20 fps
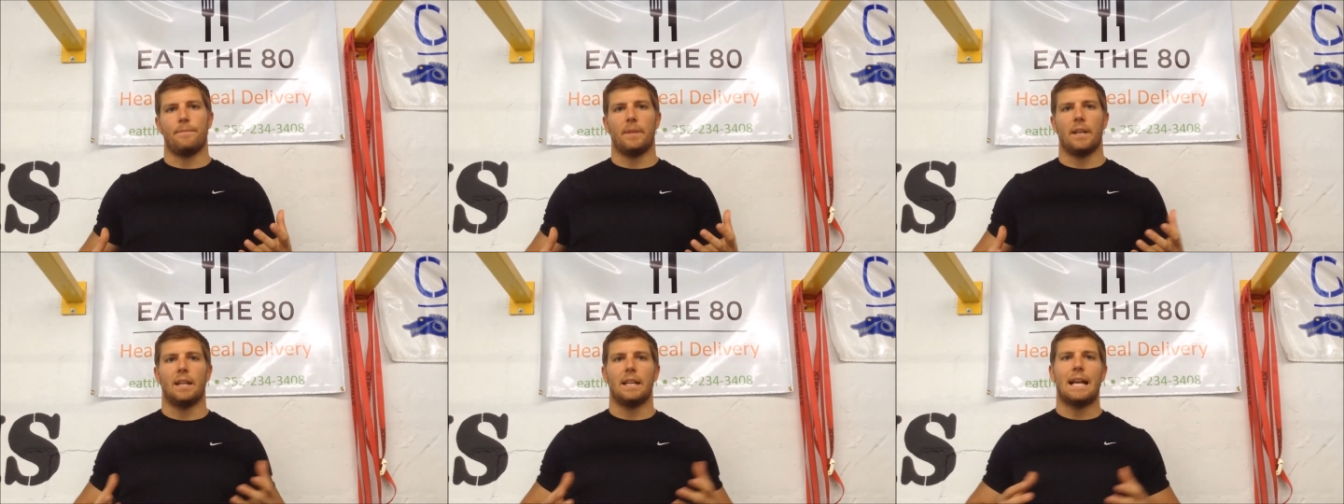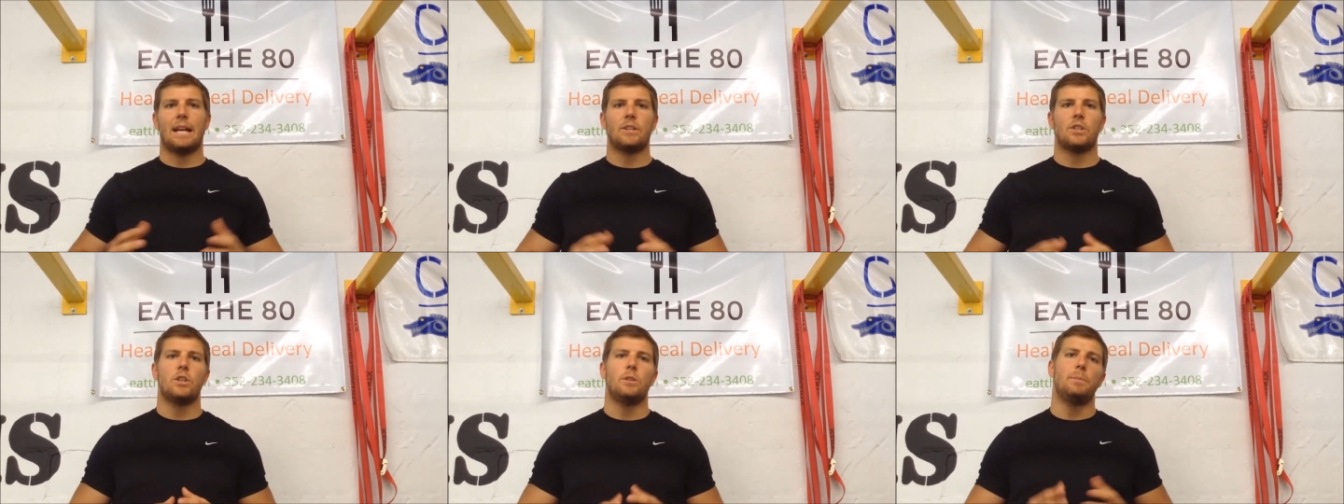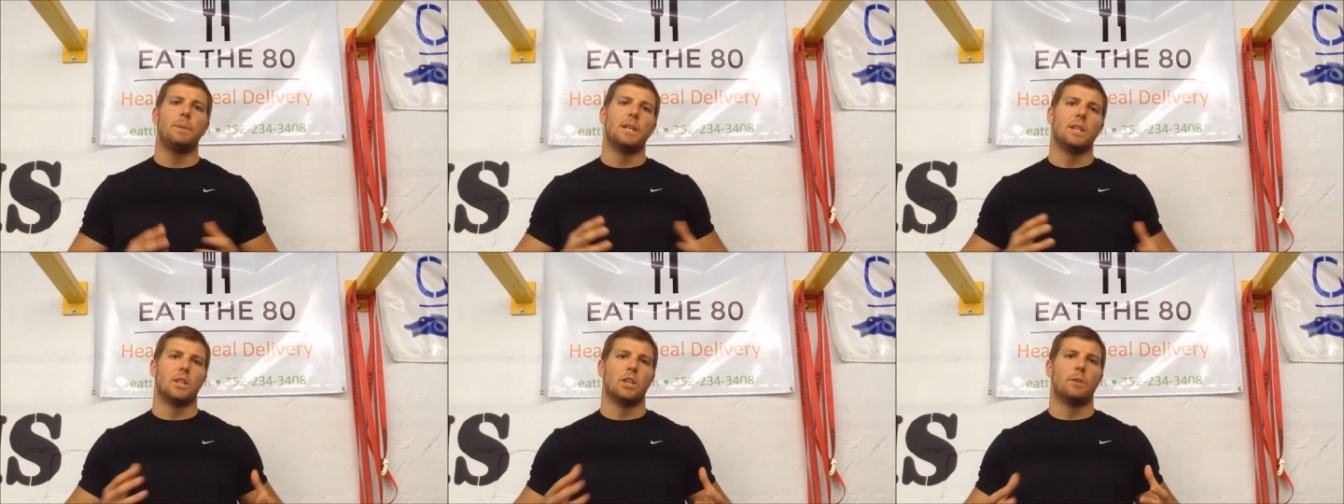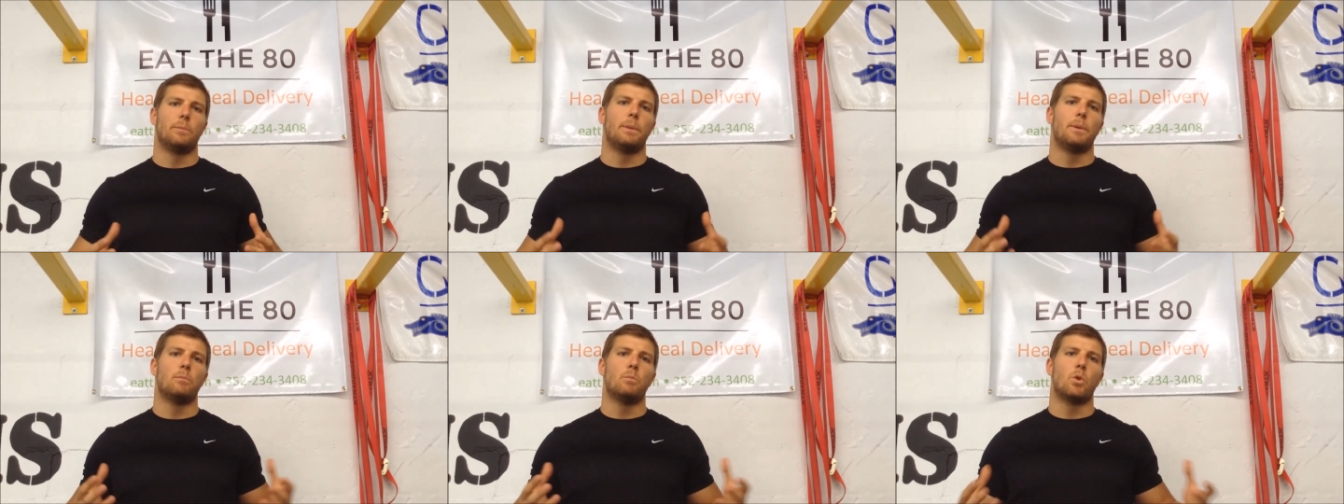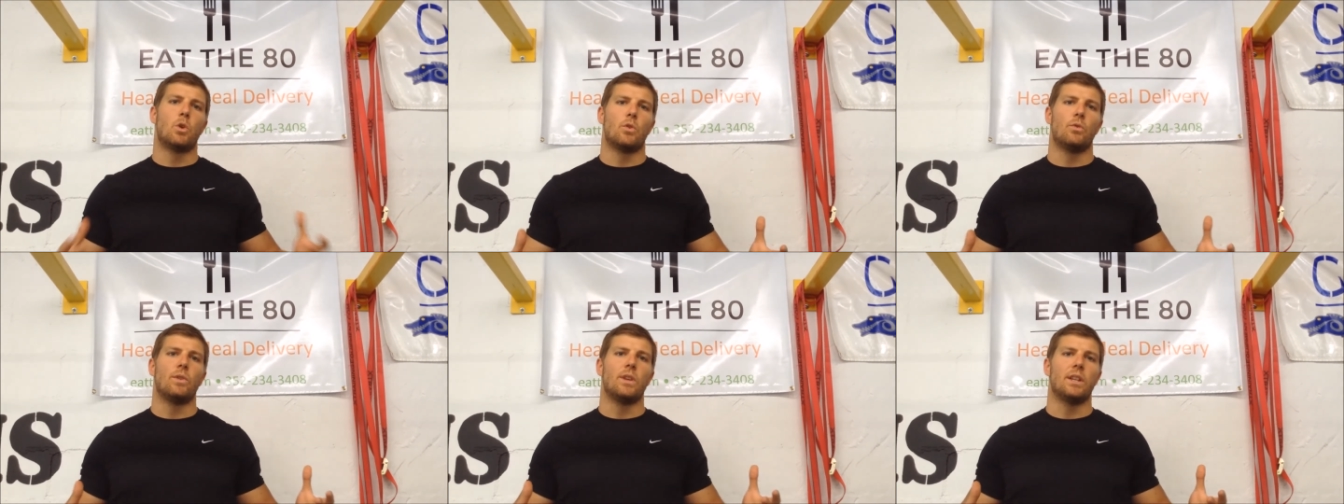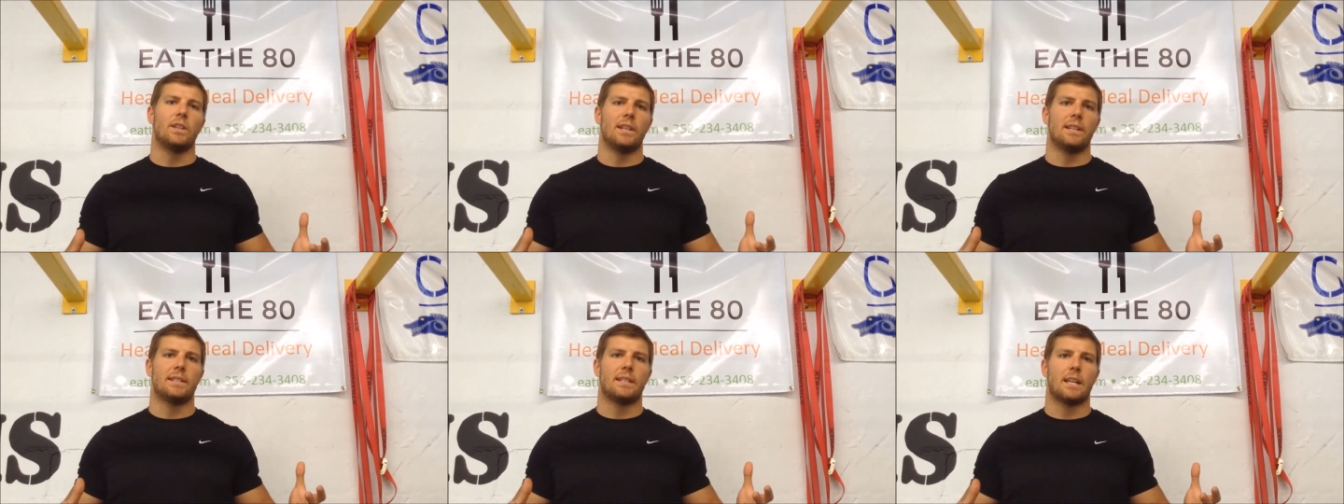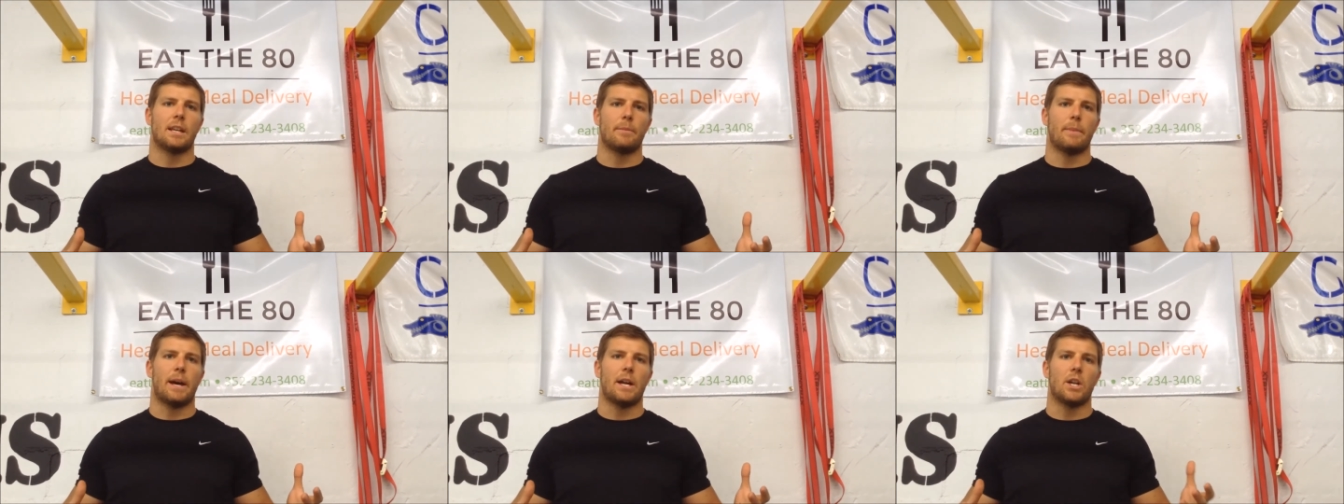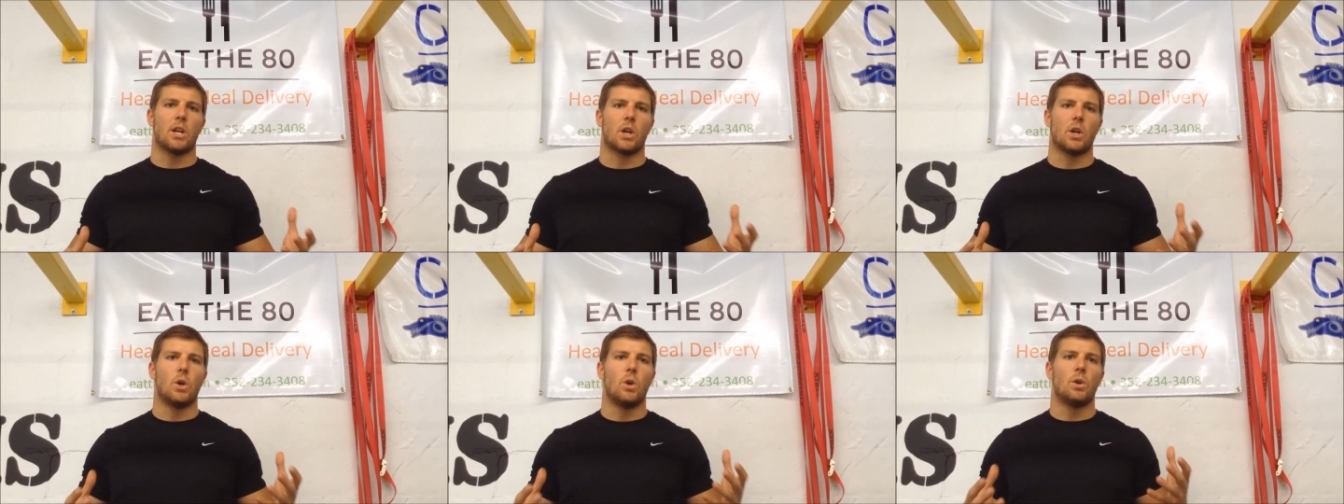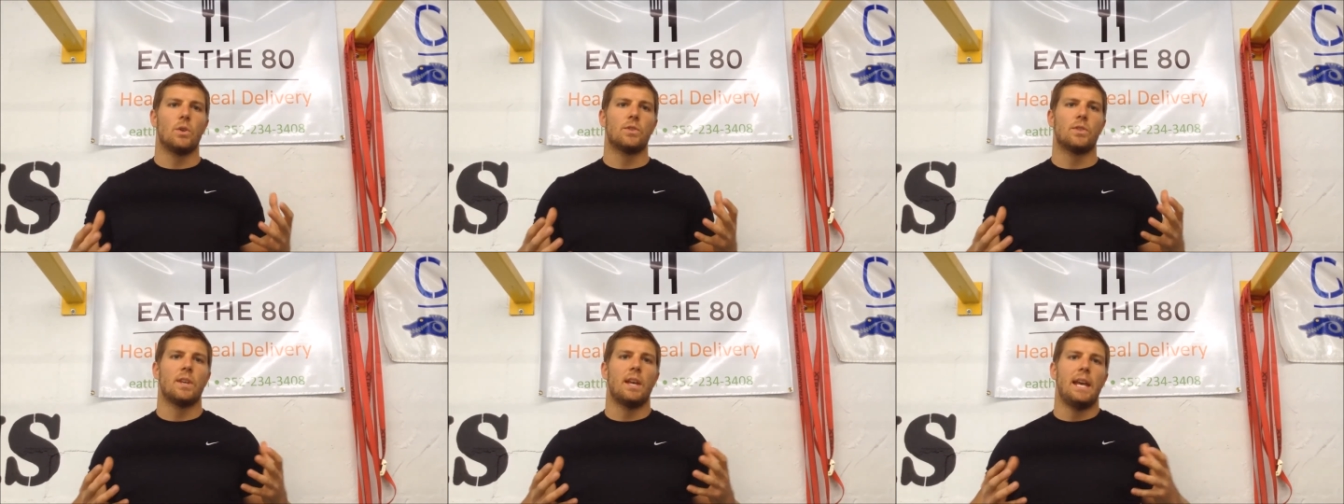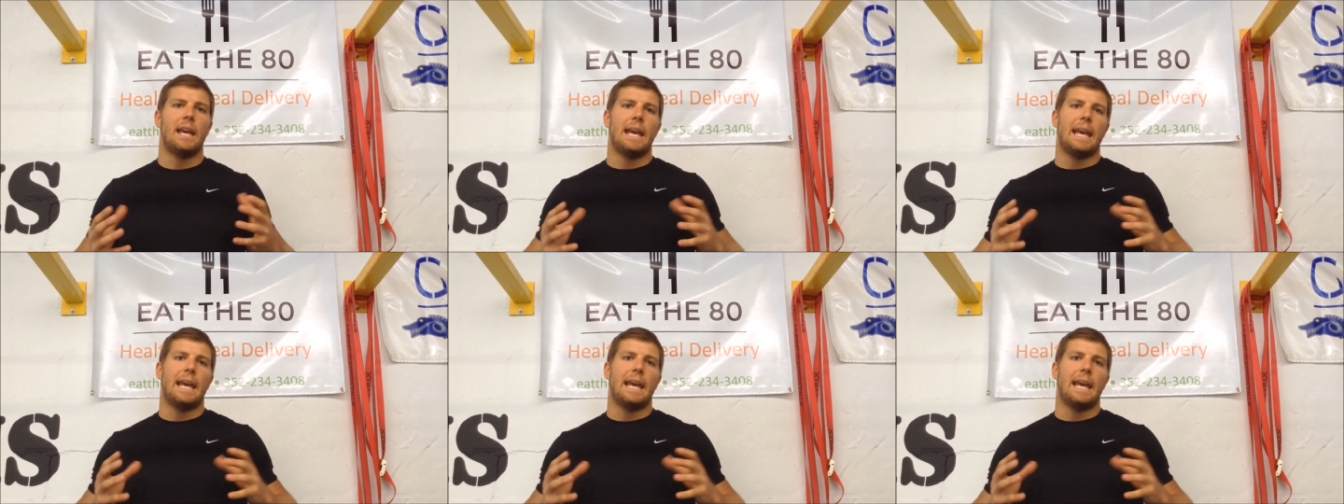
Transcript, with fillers: It allows you to be a little bit more realistic about your goals